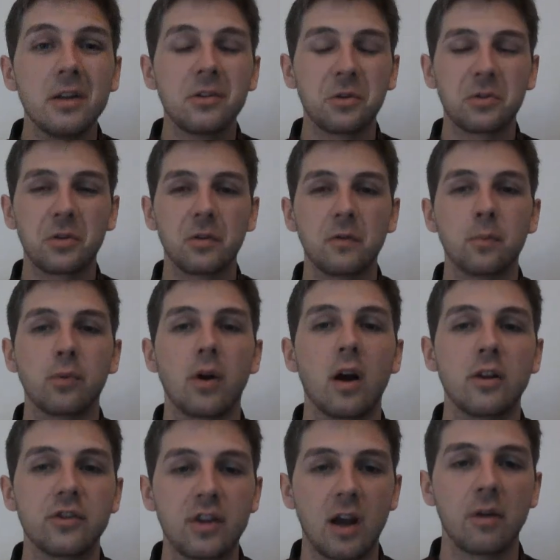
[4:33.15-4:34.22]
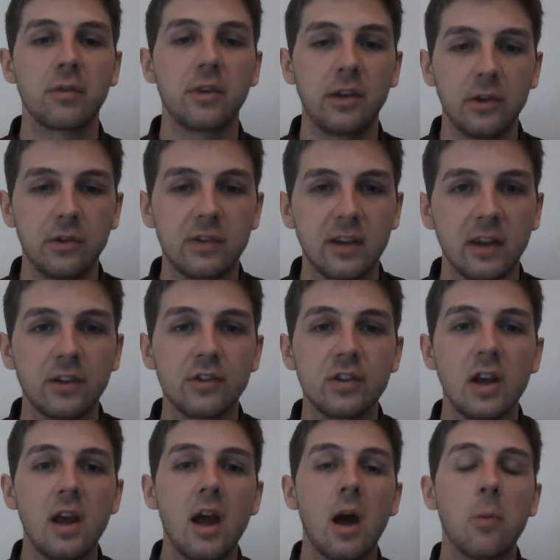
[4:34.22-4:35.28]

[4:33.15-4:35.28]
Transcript: to sort of branch out the usage.